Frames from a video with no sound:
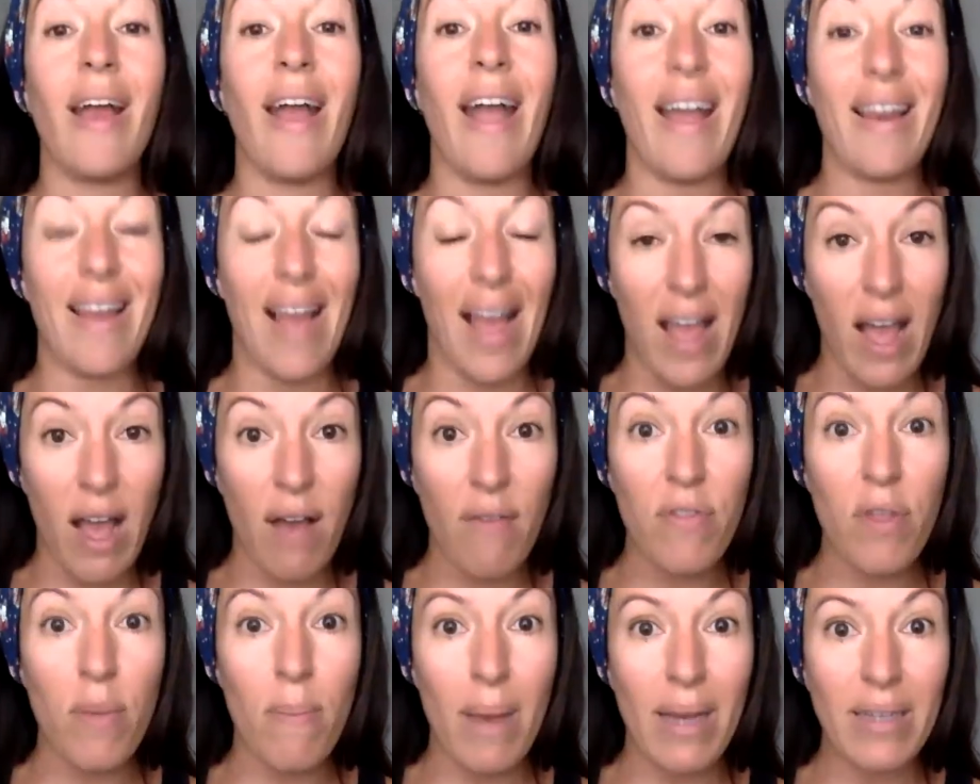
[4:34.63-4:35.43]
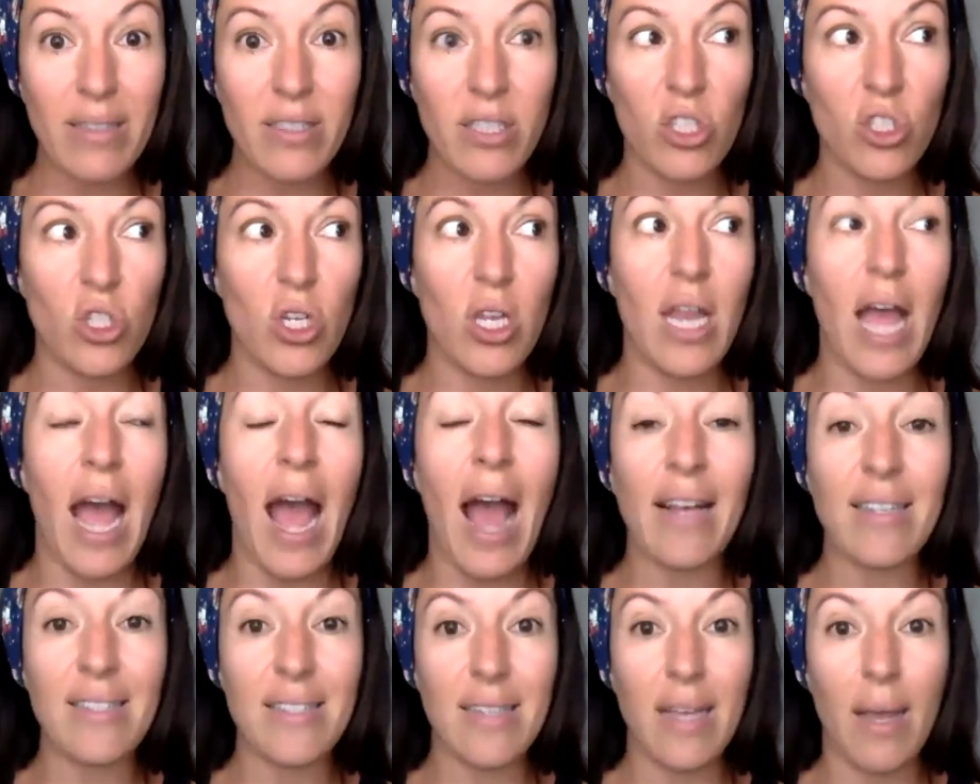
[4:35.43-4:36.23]
And I have the message that
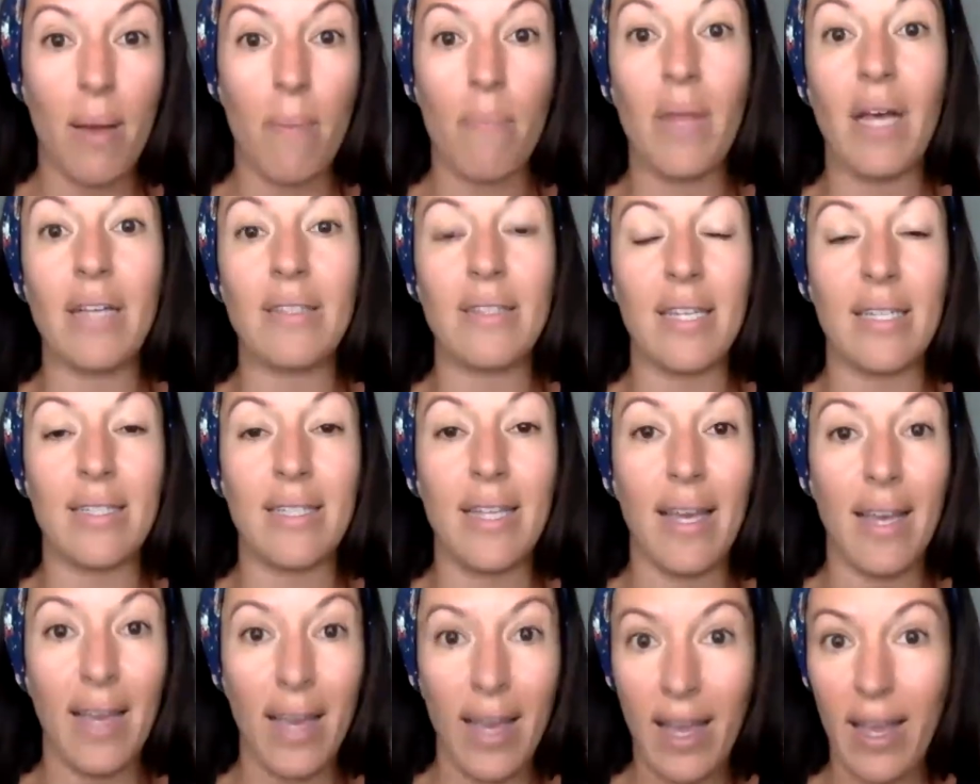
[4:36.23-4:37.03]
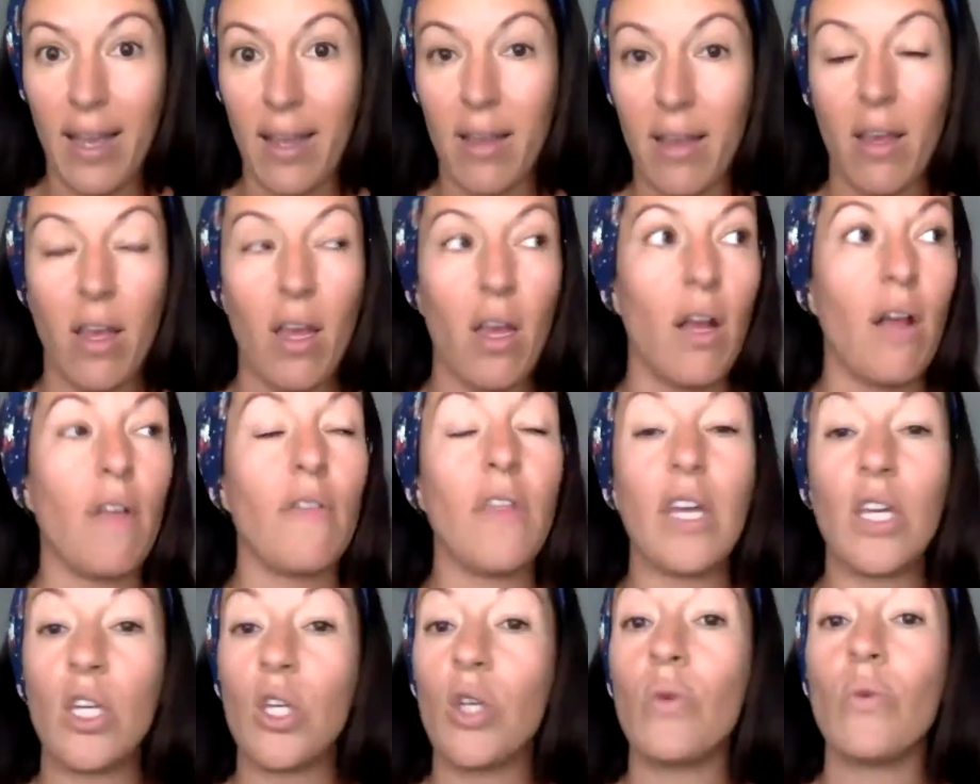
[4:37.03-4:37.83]
asks them that says, hey,
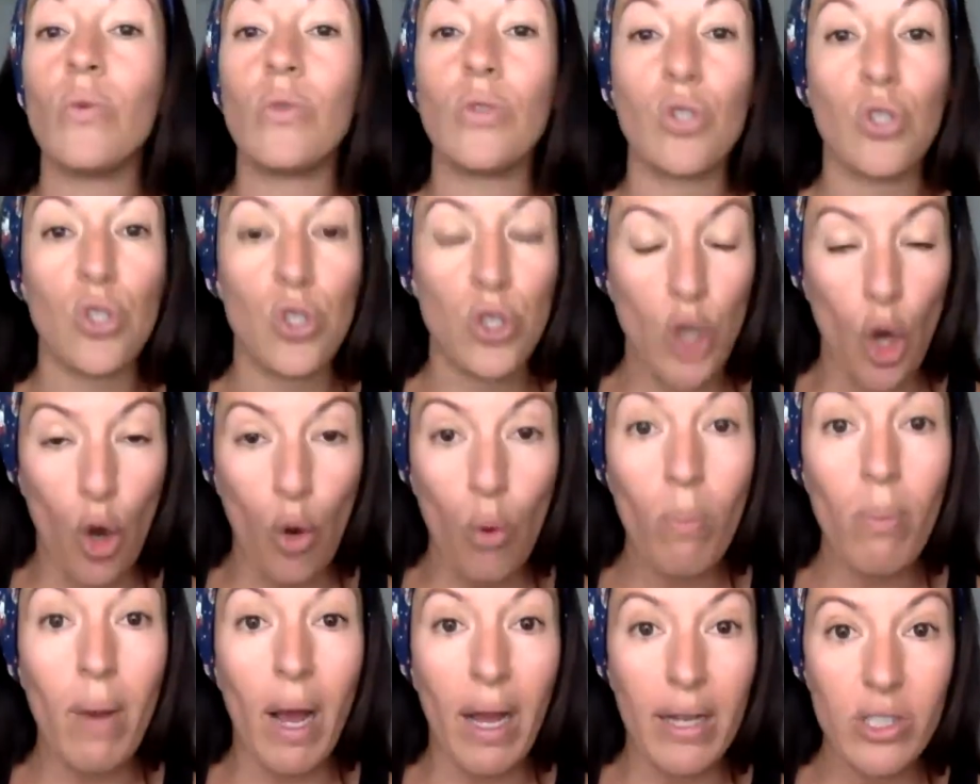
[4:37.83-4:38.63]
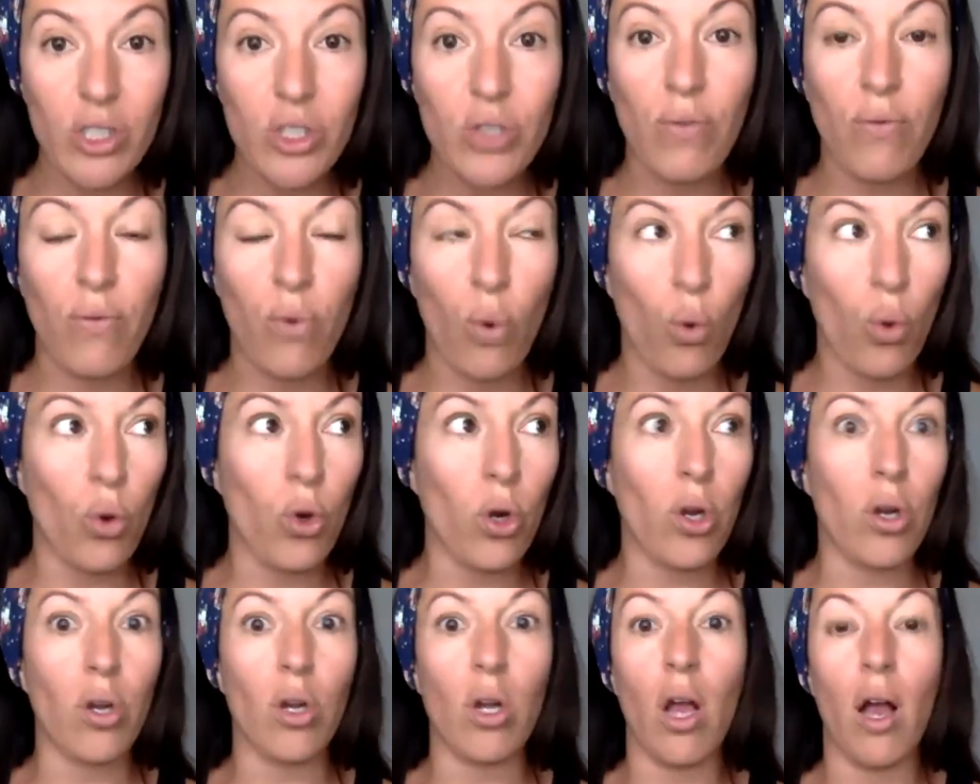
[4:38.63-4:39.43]
thank you so much
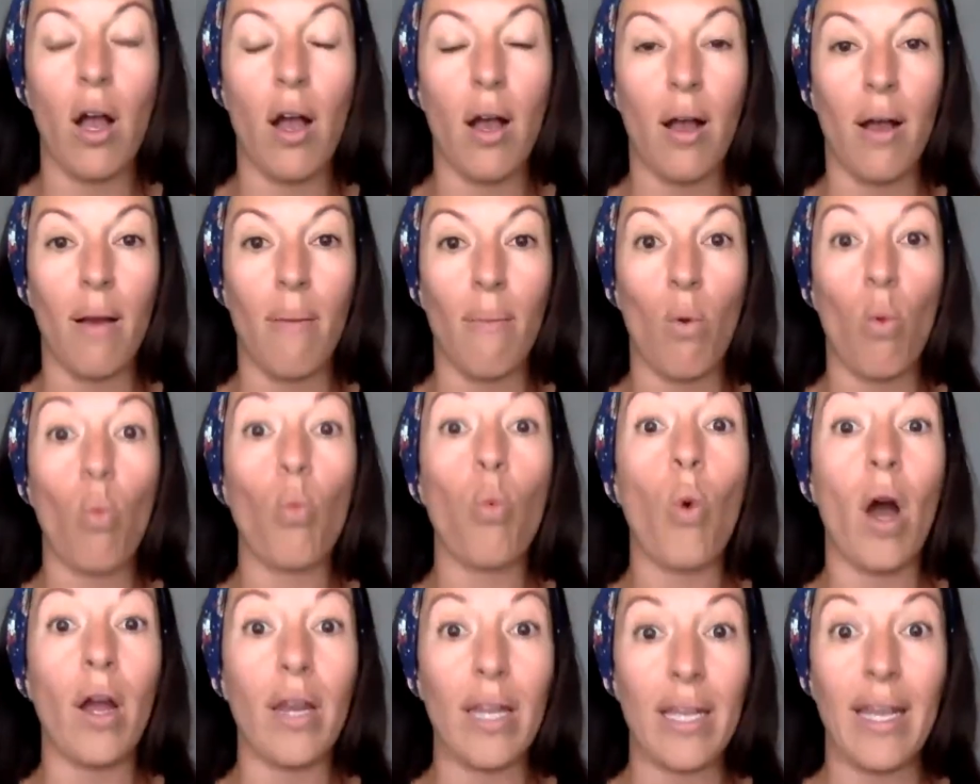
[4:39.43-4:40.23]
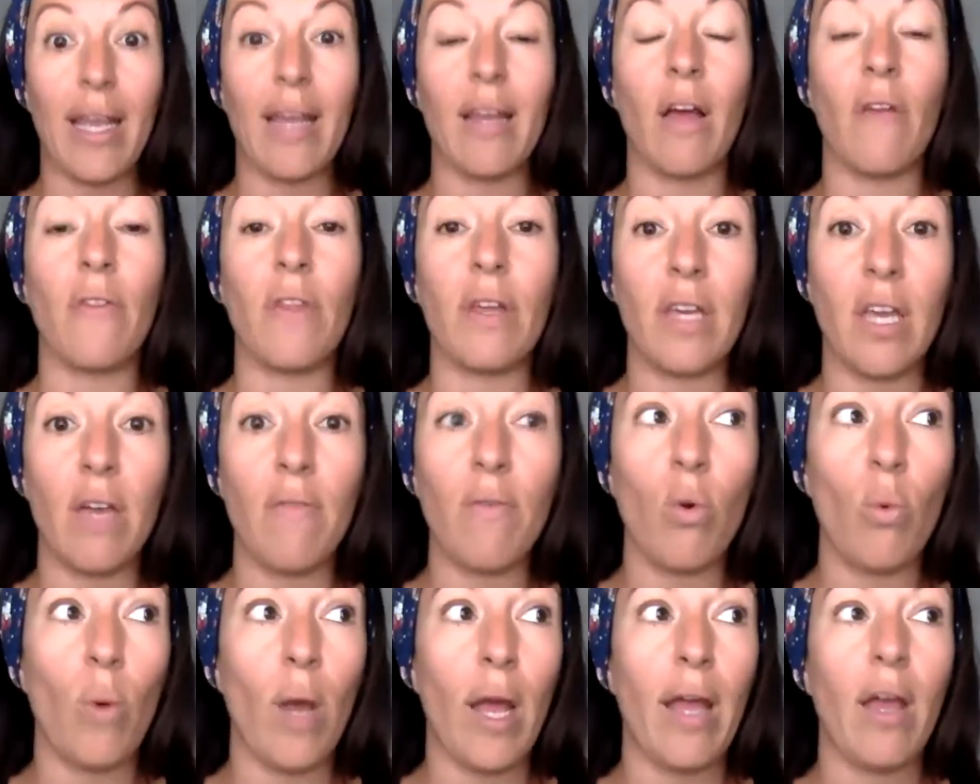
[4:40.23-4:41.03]
for wanting in on the
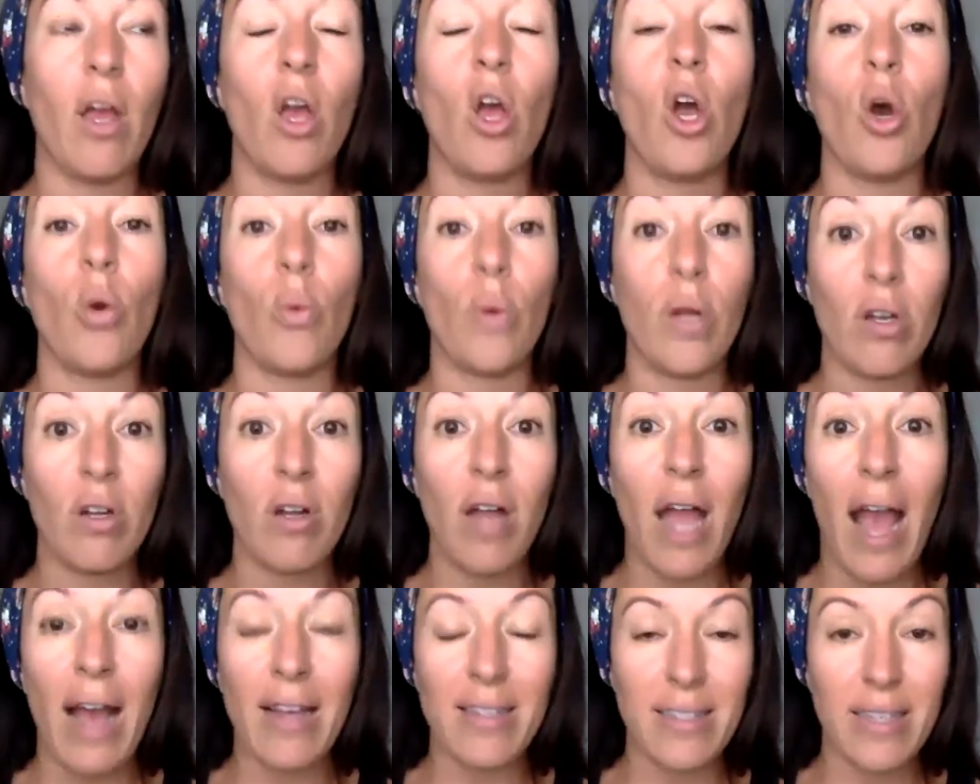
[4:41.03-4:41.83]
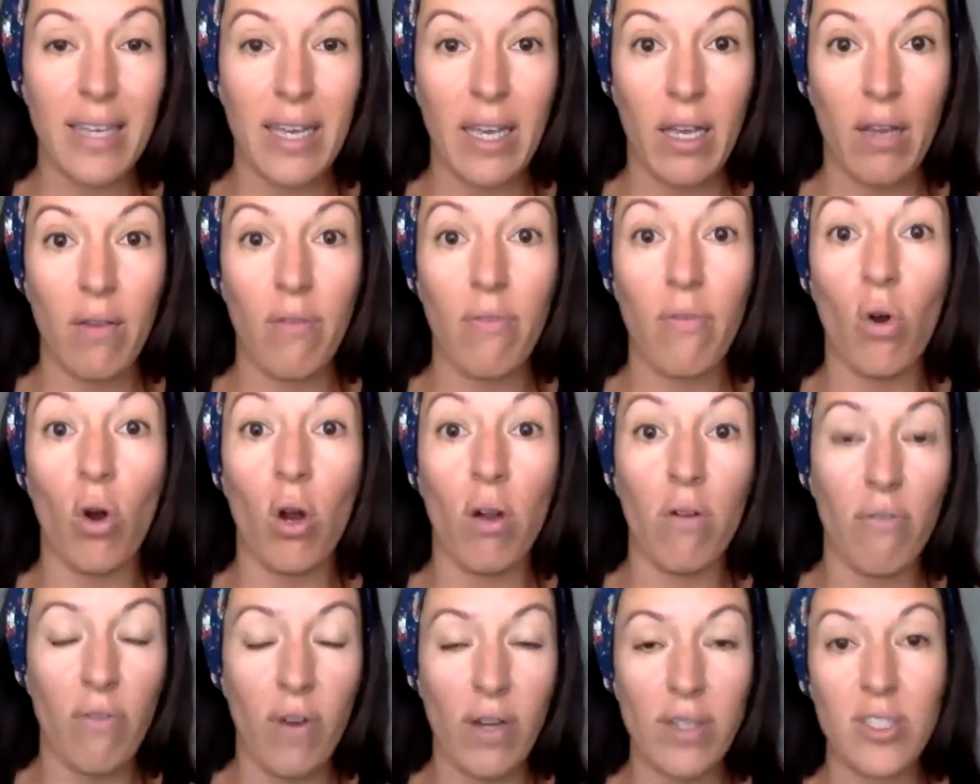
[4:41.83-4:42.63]
giveaway. We're asking for
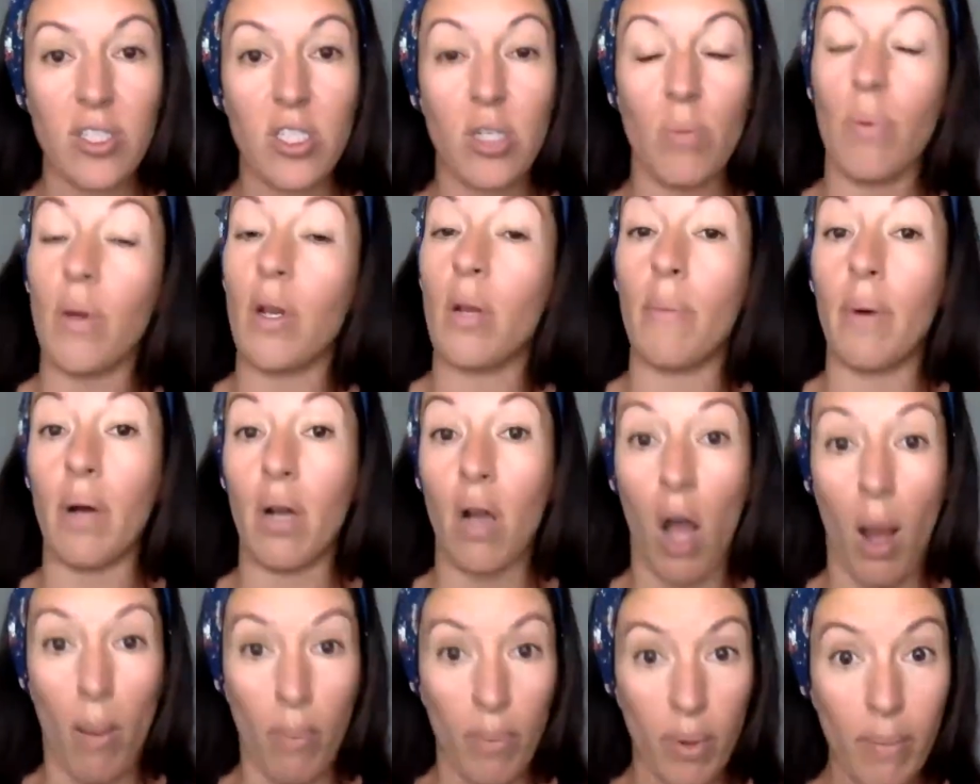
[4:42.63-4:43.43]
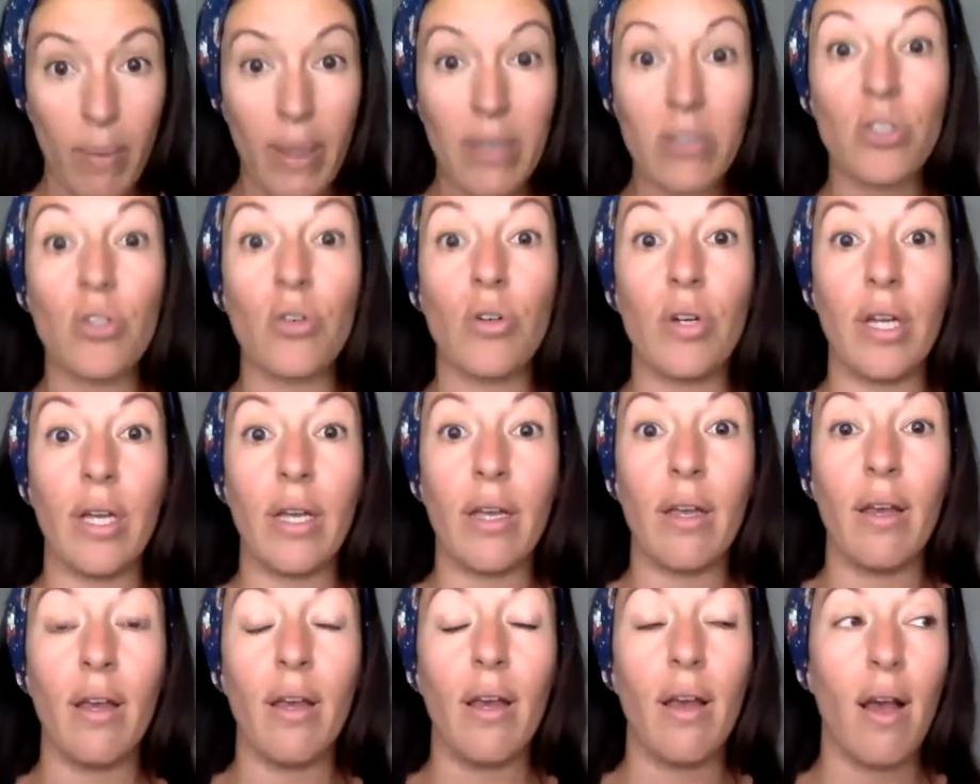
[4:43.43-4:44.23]
our friends to put up a
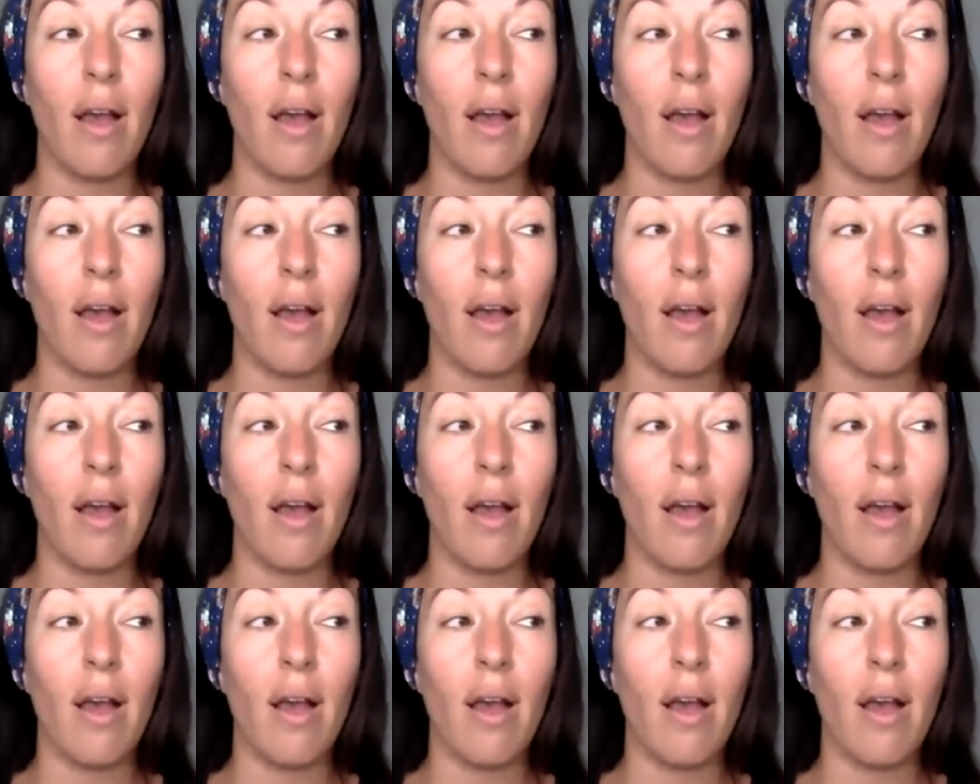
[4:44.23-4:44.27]
complimentary